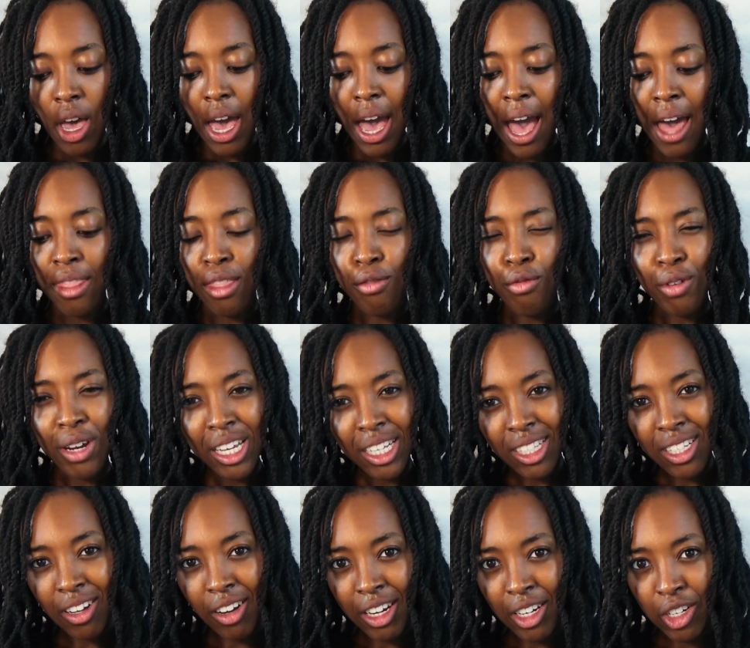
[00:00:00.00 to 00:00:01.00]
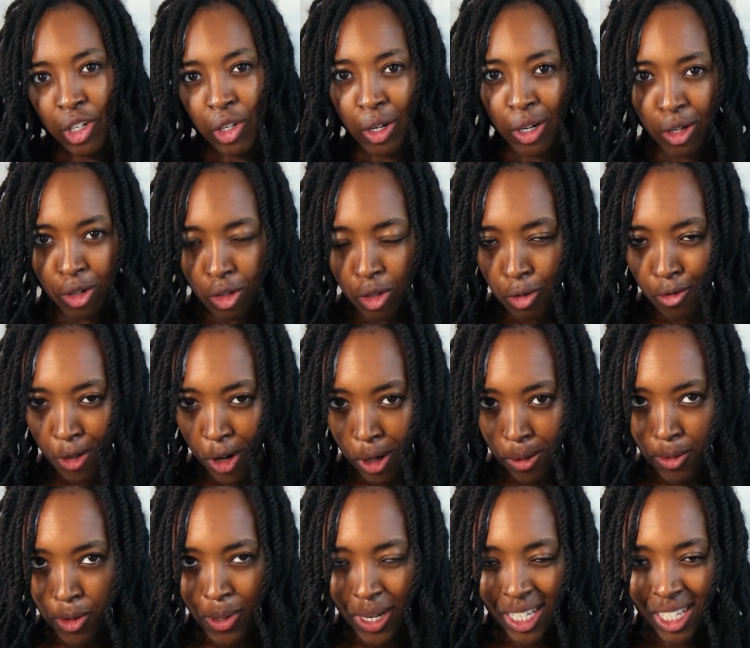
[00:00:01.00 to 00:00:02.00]
And the reason I do loose
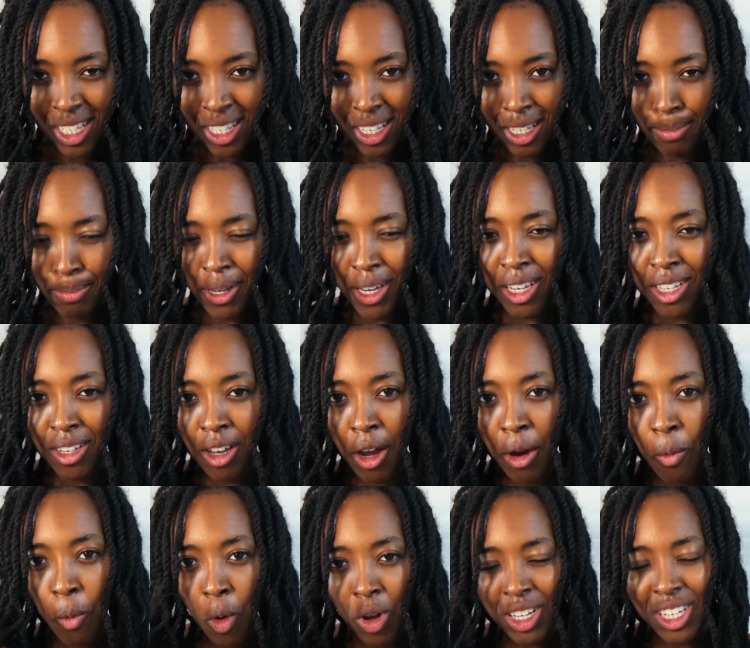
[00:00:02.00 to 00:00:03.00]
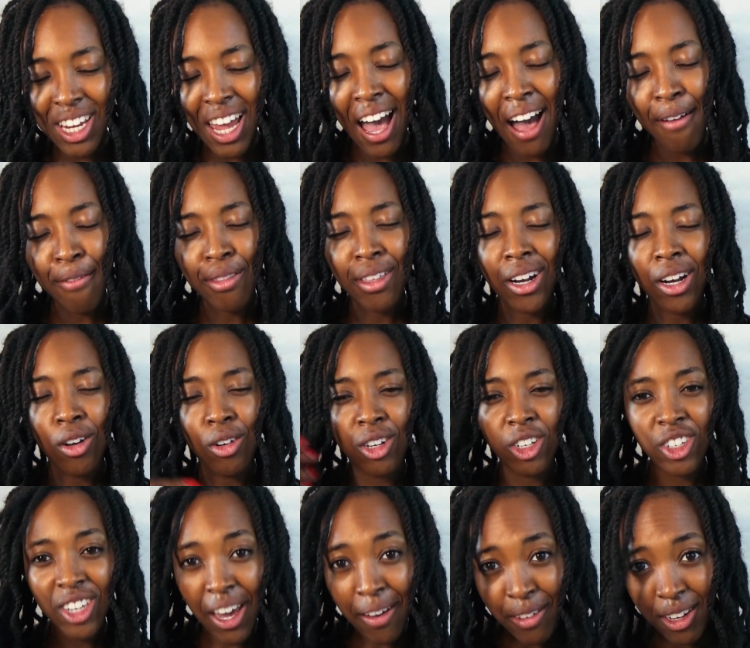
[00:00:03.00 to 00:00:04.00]
rope twists is because I want to have the
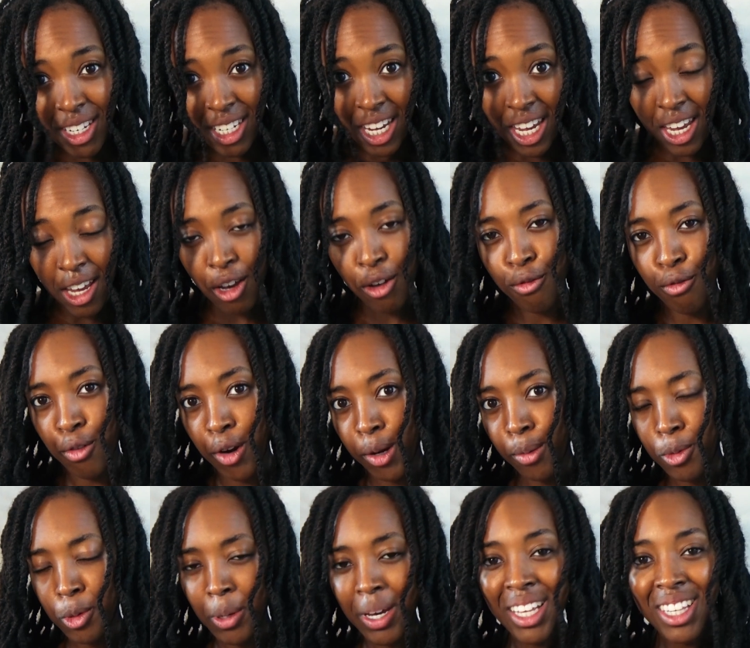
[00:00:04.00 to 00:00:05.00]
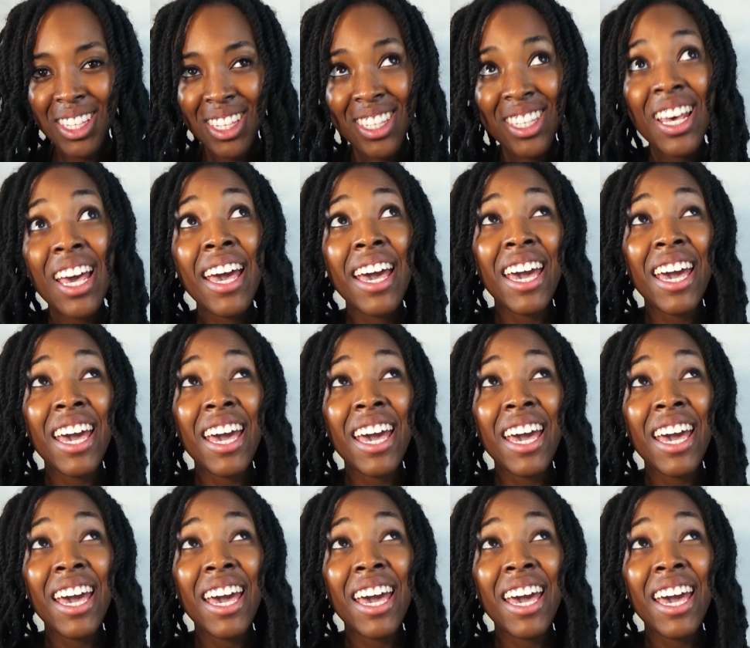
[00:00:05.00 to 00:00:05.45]
longevity of rope twists.